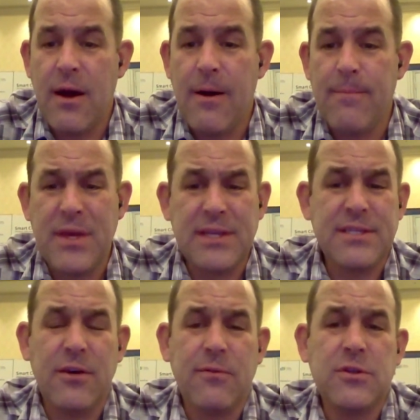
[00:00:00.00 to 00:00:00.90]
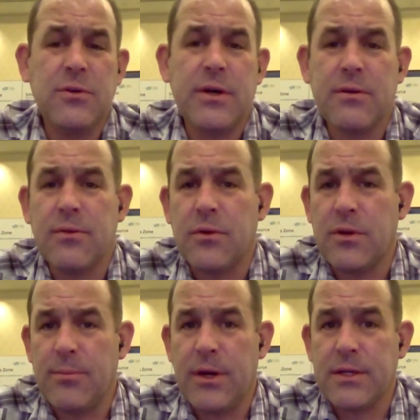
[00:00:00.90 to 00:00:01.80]
Um, they sell for
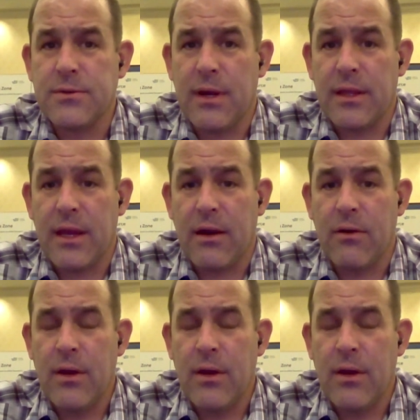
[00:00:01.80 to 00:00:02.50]
230 bucks right now.